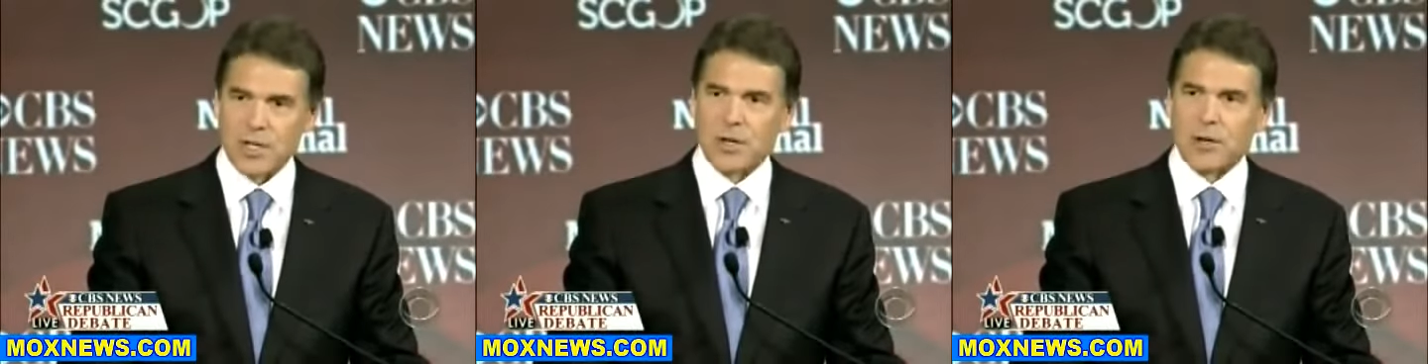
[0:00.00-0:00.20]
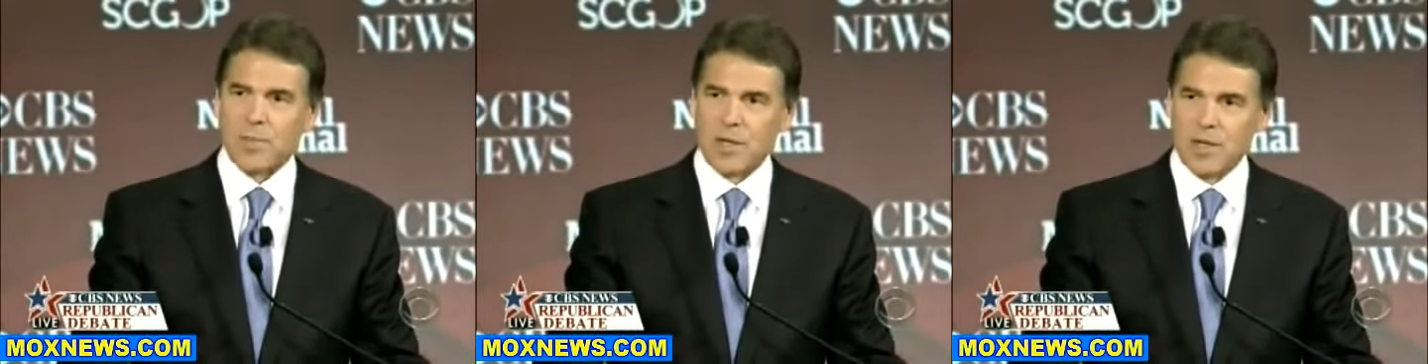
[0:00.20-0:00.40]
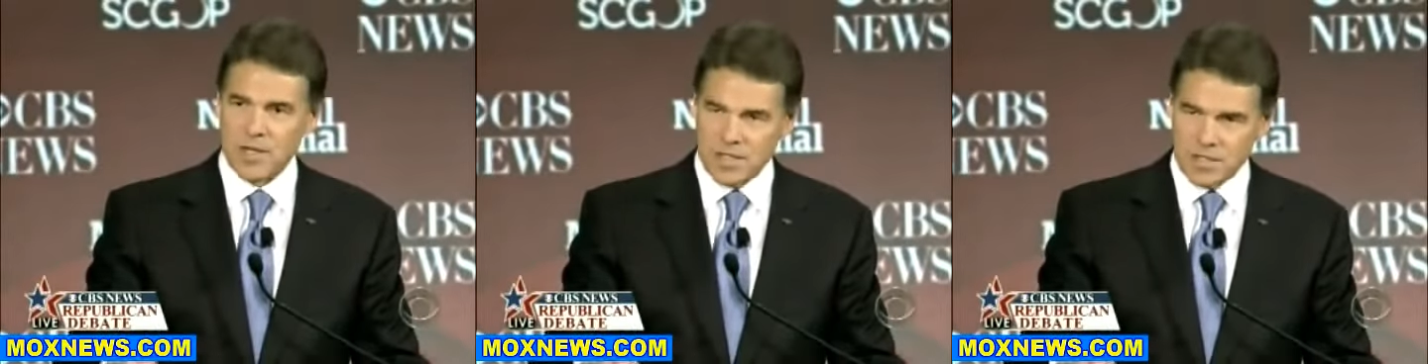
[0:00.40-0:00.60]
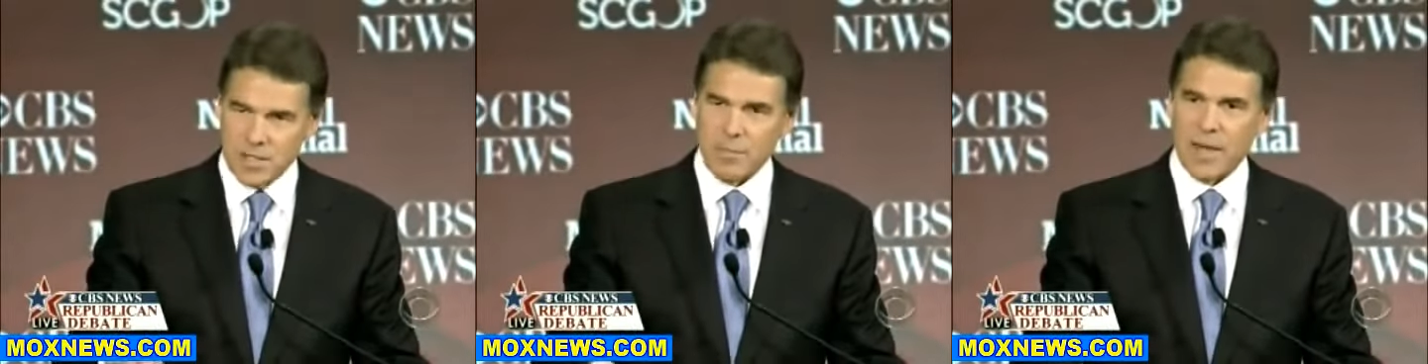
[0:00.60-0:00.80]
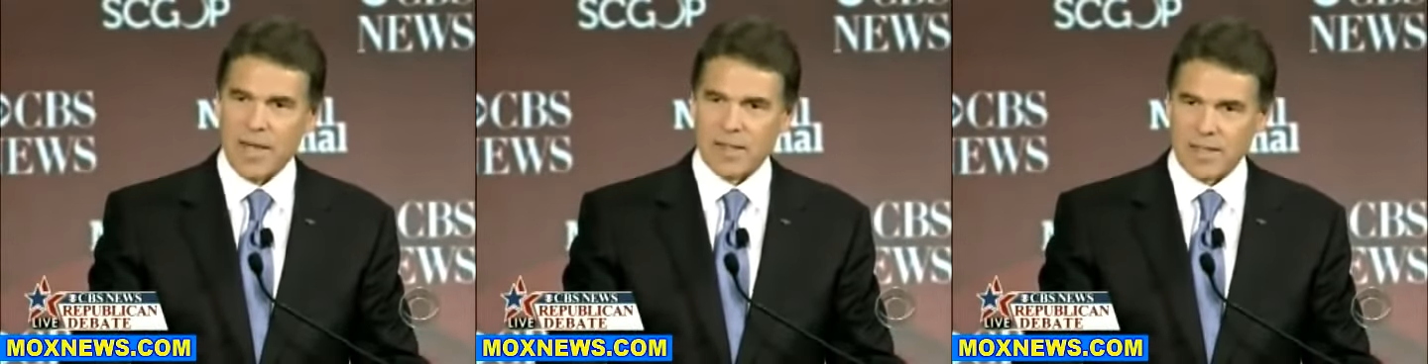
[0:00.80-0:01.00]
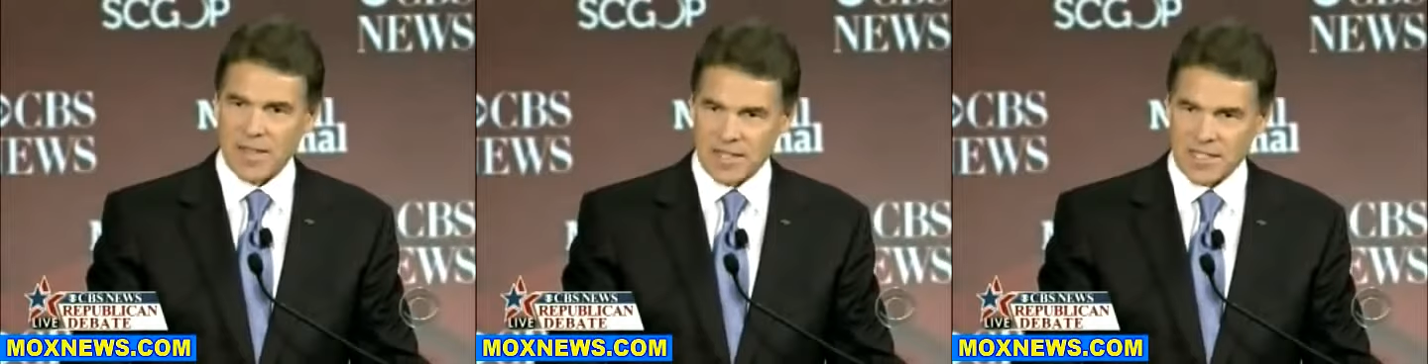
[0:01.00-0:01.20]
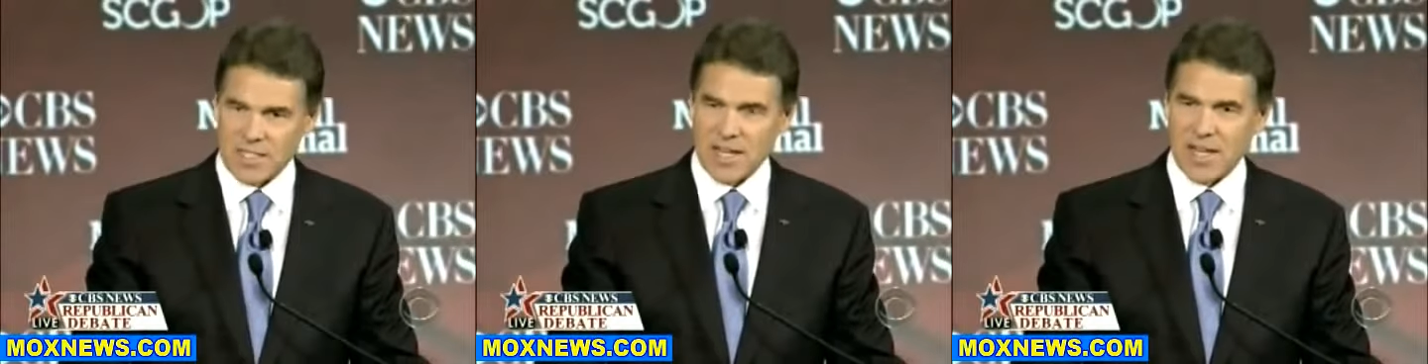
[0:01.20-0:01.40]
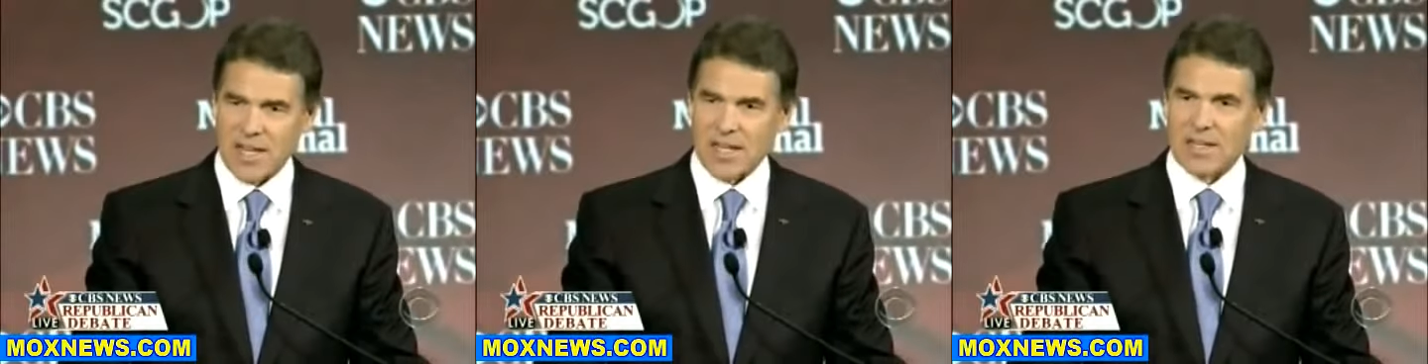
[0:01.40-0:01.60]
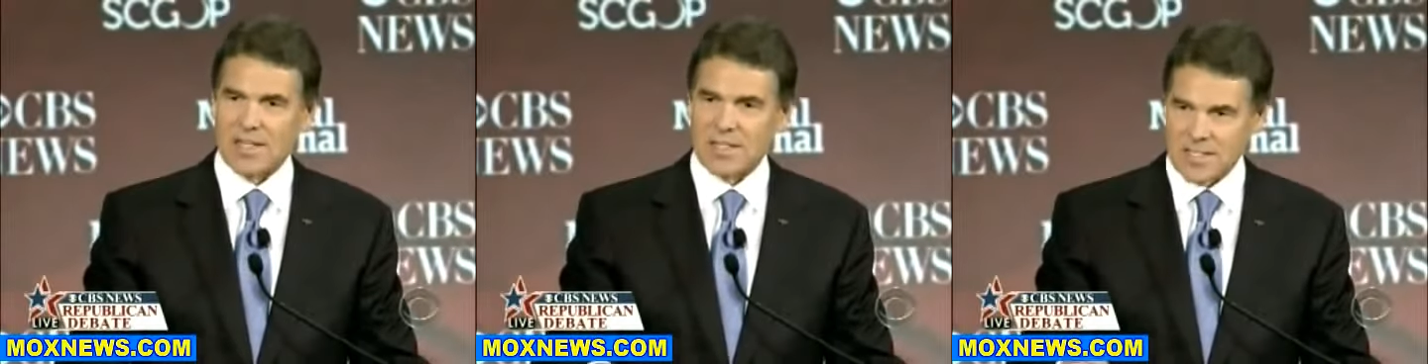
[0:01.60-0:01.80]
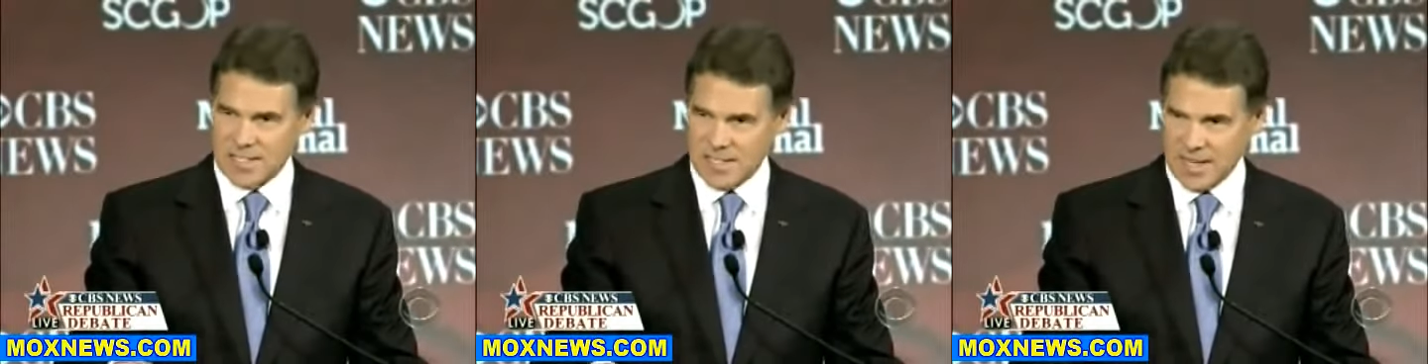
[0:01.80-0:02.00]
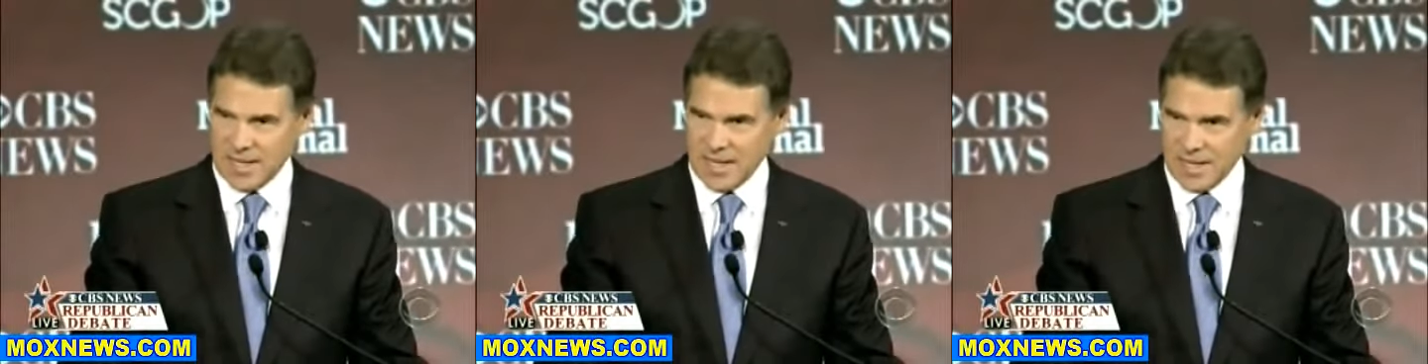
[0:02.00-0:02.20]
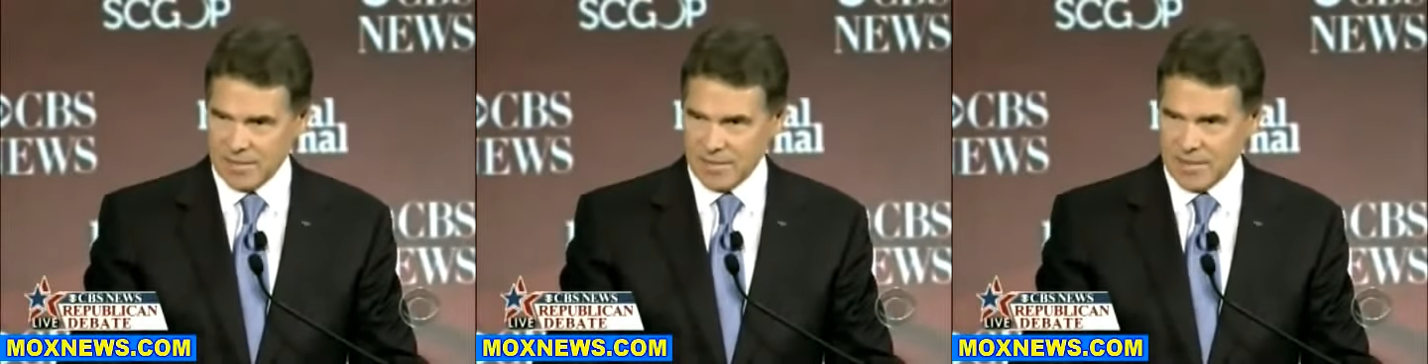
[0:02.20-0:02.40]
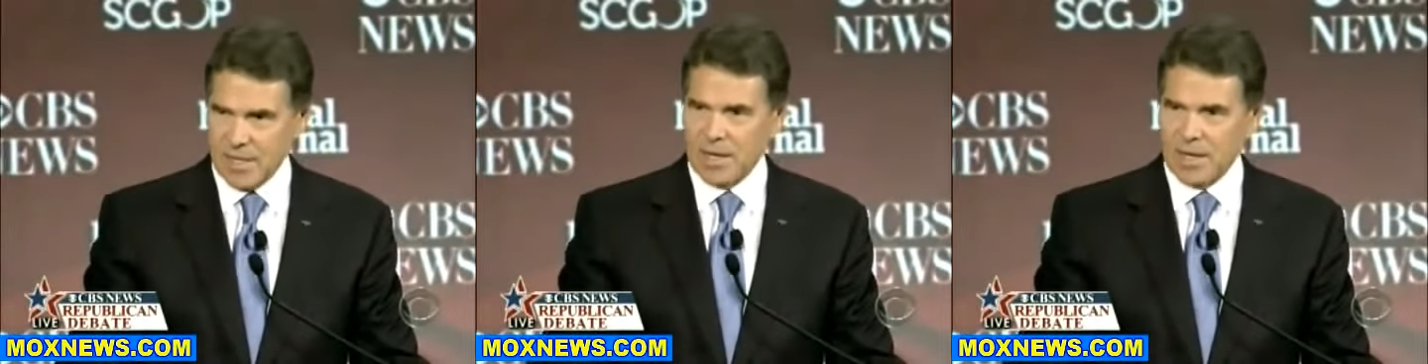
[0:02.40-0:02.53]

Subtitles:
him to make that stand today.